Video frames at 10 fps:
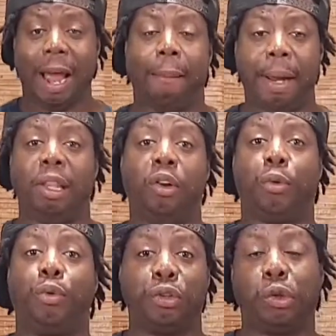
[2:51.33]
at my
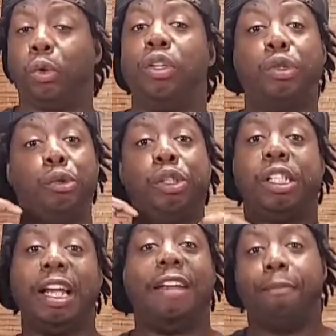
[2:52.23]
local store to
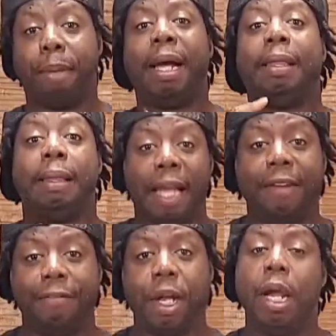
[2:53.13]
save my life.